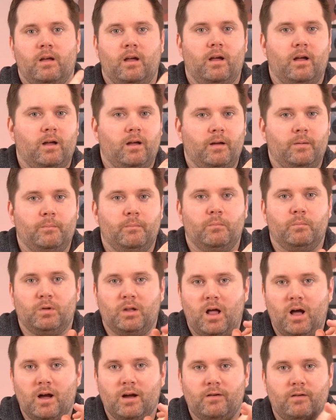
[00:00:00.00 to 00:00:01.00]

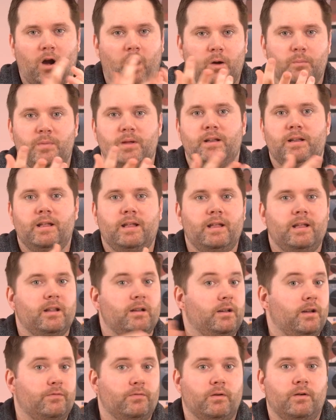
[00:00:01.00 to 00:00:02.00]
block, RBD
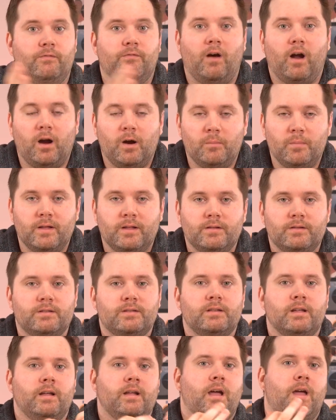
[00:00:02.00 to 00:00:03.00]
in different
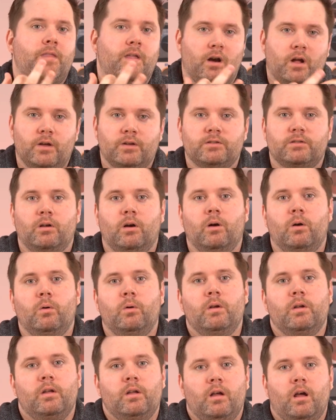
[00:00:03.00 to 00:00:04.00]
environments, and then
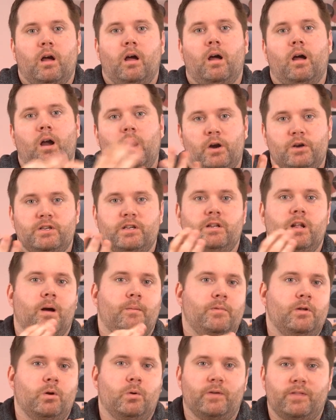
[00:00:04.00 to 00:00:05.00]
also
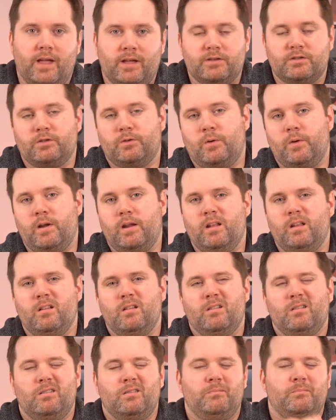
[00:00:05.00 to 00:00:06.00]
RGW with S3,
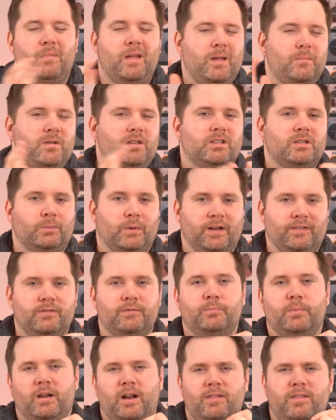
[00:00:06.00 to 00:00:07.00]
maybe
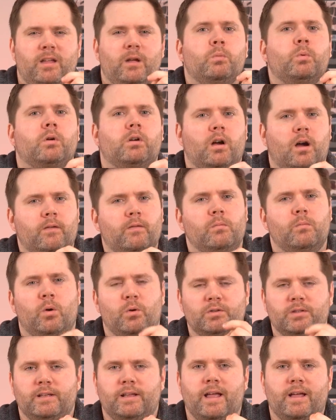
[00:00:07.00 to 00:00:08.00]
Swift, but I think we'll cover
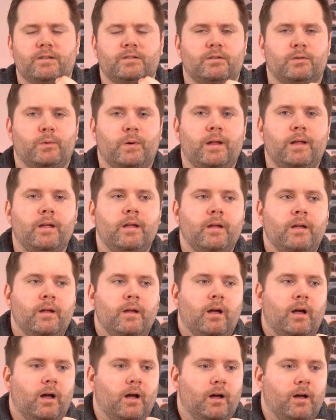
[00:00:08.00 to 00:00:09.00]
mostly S3.
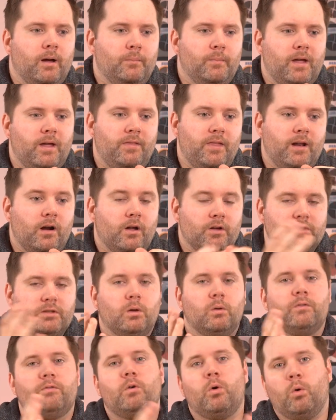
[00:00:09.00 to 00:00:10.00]
And then
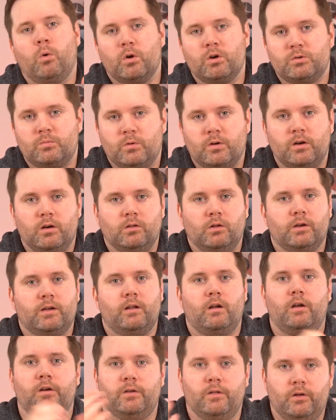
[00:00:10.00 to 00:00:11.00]
also, of course, we're going to look
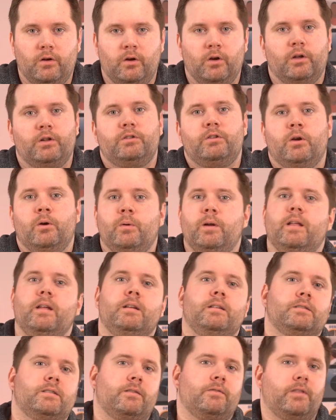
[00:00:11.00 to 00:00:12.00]
at under the hood
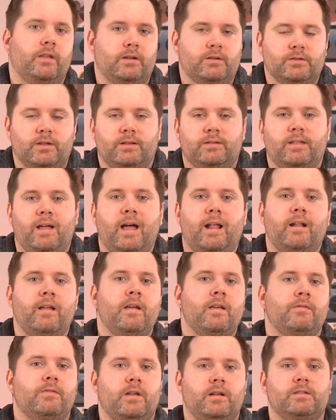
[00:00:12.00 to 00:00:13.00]
tunings and things like that,
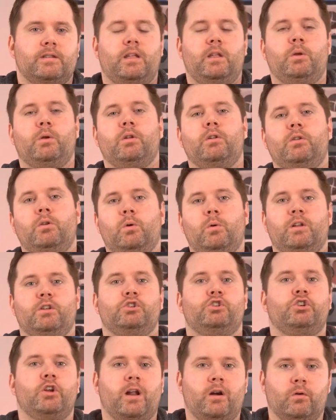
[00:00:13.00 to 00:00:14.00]
things that you can do
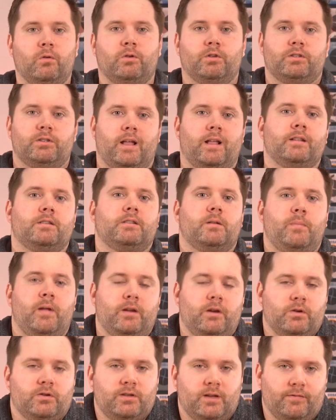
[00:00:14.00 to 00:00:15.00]
in general sense to
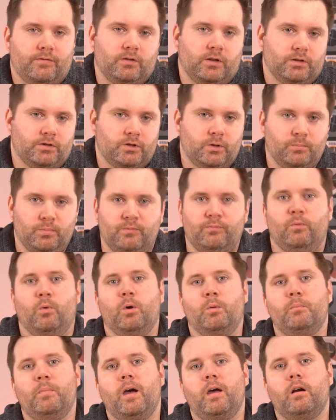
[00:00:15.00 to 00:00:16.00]
make your Ceph cluster
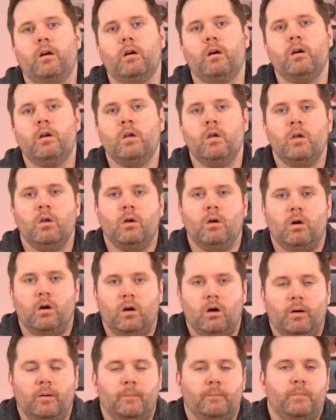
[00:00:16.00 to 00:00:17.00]
perform better
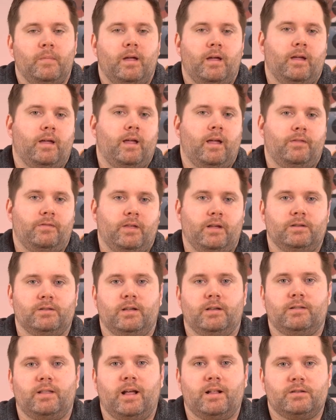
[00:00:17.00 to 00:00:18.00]
and things
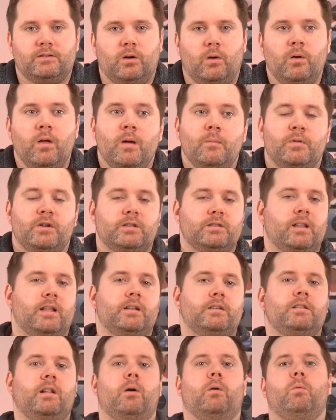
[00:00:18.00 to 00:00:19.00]
like that. So just let
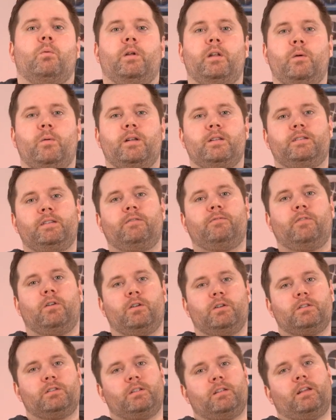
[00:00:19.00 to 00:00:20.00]
us know. What do you want to see
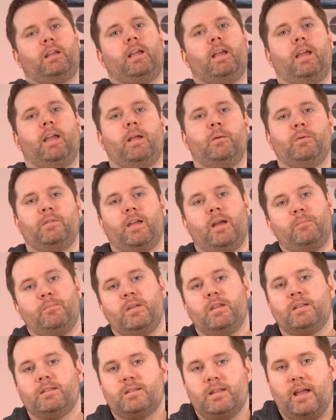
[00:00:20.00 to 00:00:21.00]
first? And with that
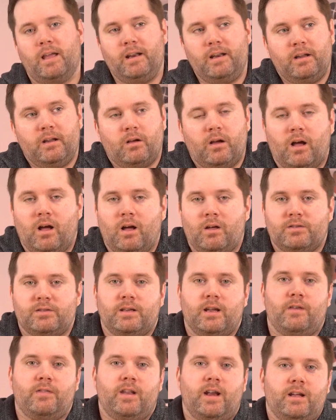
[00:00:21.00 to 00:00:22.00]
being said, I'll
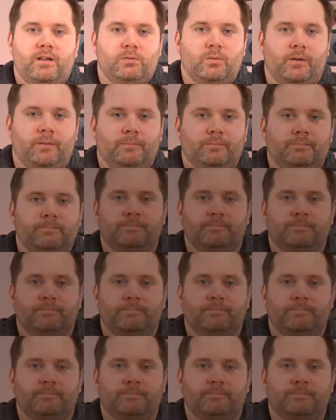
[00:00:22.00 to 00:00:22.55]
see you on the next one.